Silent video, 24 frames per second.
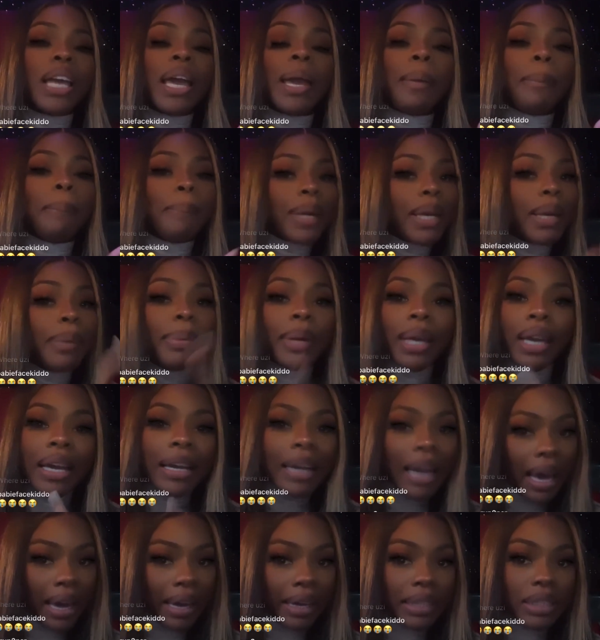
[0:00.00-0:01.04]
and me being
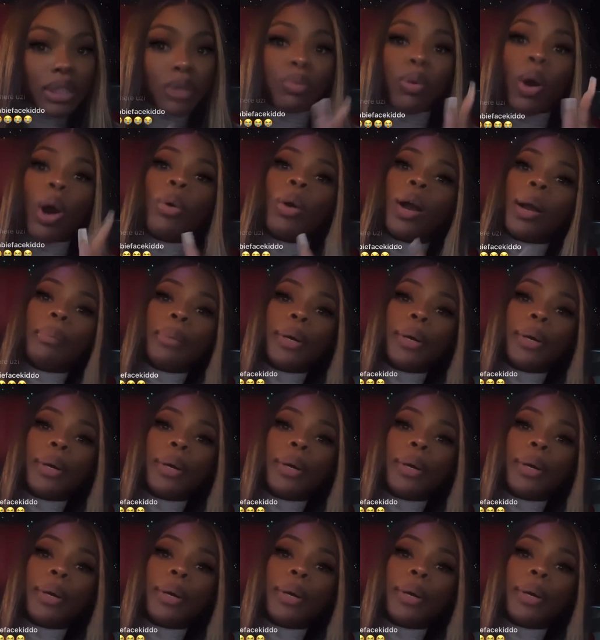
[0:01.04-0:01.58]
nice, roll her